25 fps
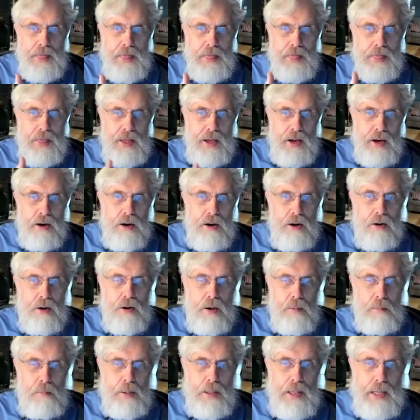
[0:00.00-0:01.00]
their
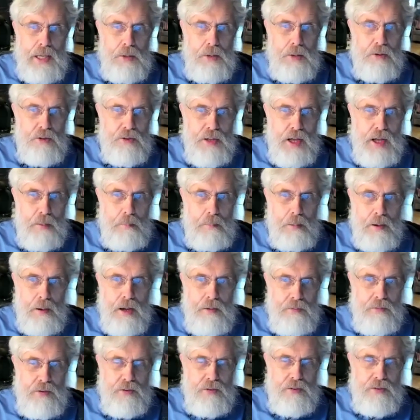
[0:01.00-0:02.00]
complaint was not
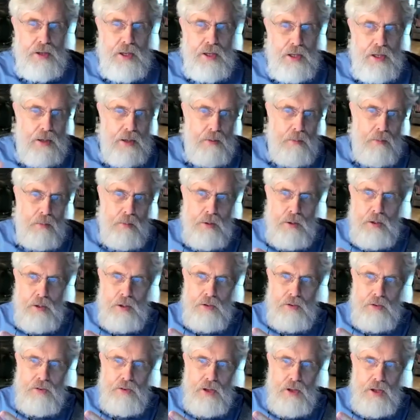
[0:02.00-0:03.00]
privacy, it
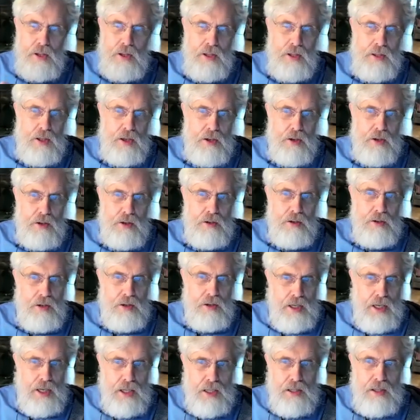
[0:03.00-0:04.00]
was that they couldn't
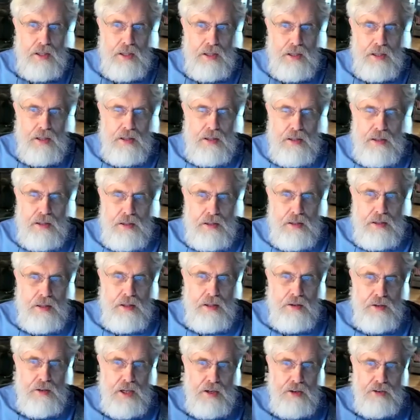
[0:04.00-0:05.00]
get
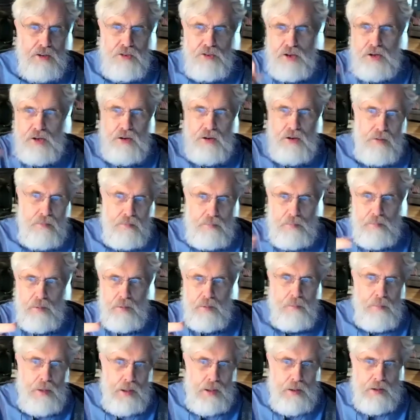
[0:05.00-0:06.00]
their data shared
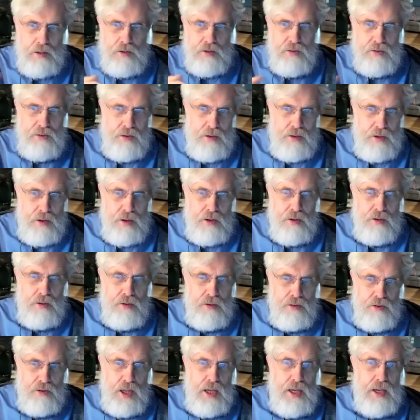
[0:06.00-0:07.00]
among the, the
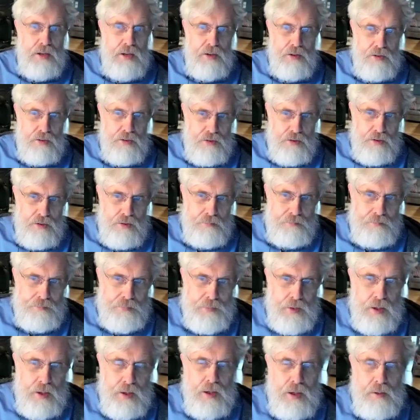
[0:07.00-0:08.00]
scientists.
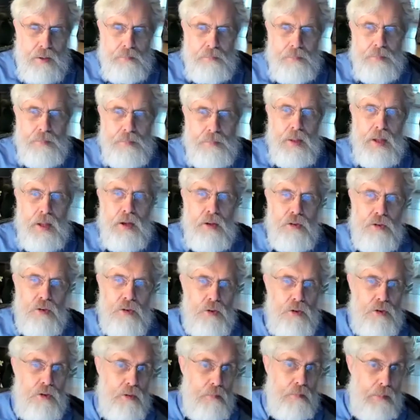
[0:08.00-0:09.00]
Um, so it
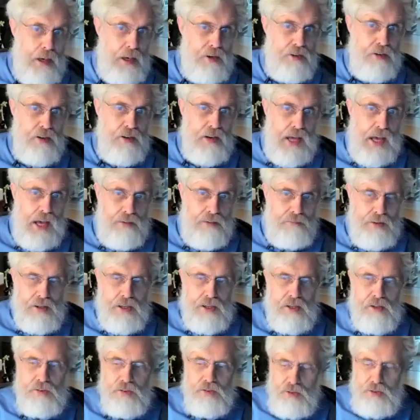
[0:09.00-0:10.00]
was a patient
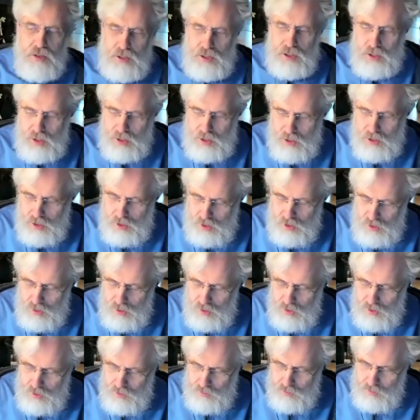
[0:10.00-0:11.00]
advocacy
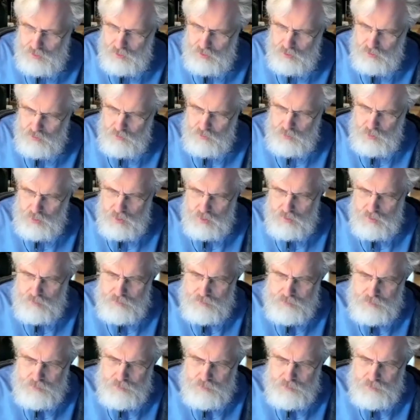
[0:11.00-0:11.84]
uh, thing as well.